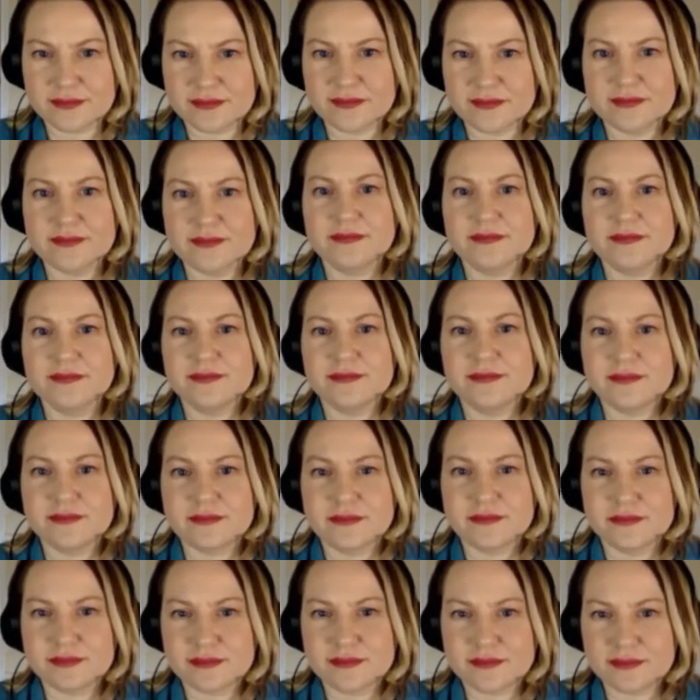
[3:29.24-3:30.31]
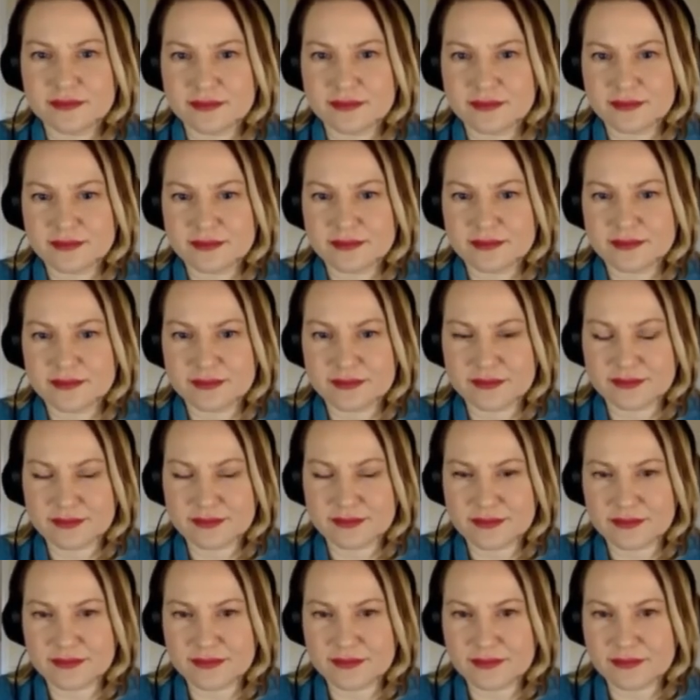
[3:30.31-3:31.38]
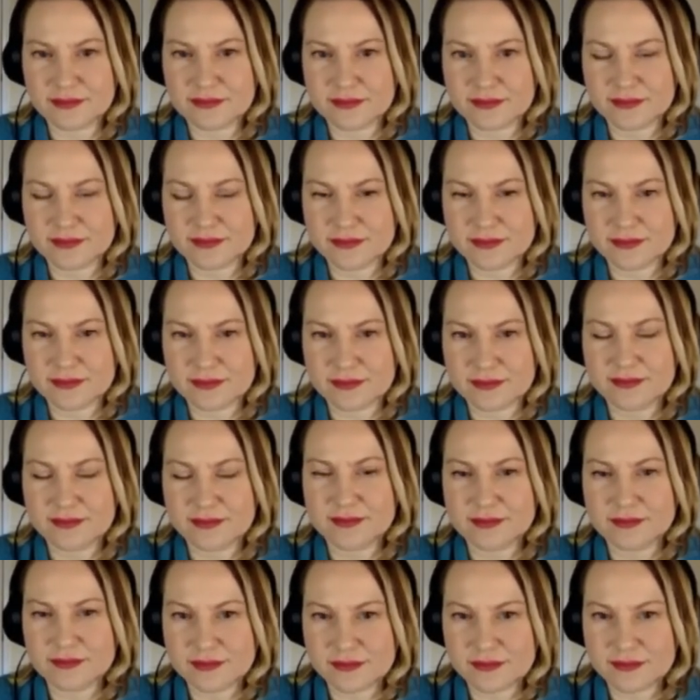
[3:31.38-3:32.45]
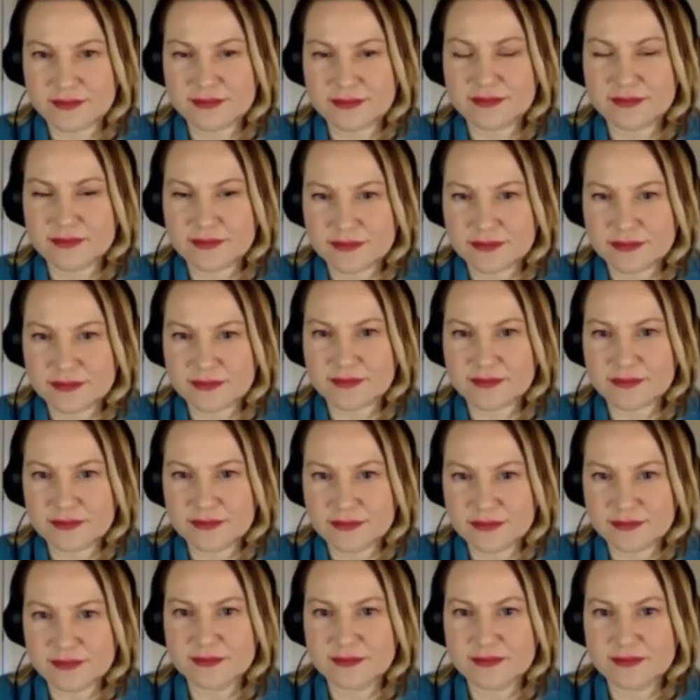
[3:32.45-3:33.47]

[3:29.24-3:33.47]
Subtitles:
The person shown says nothing.